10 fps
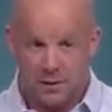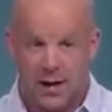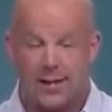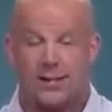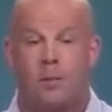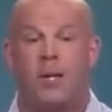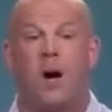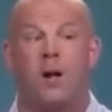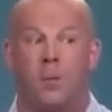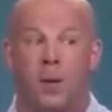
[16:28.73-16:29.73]
Okay, some of
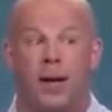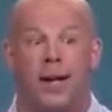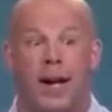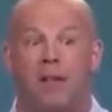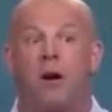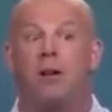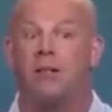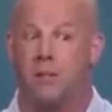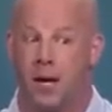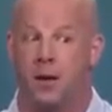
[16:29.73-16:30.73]
y'all on the plane, I've heard
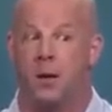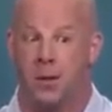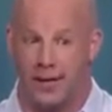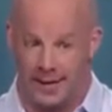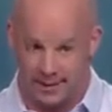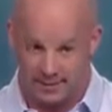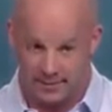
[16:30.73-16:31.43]
some of y'all on the plane.